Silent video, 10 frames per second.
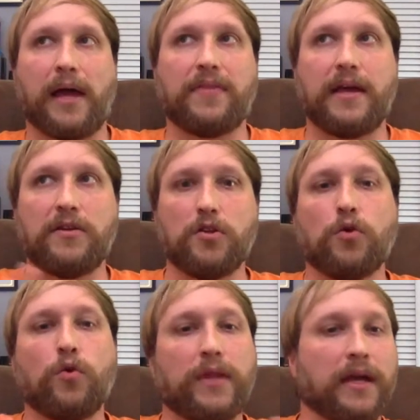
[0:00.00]
And they
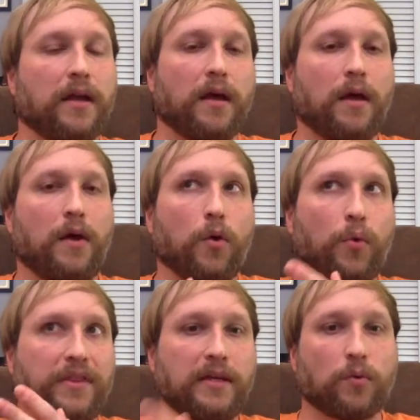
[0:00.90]
knew that
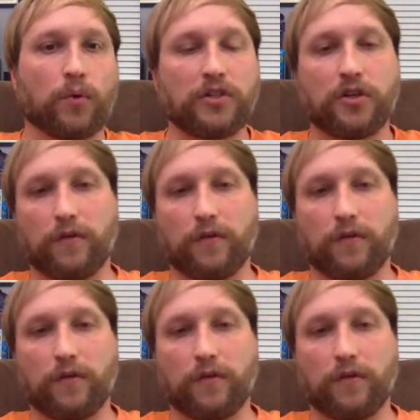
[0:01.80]
with the original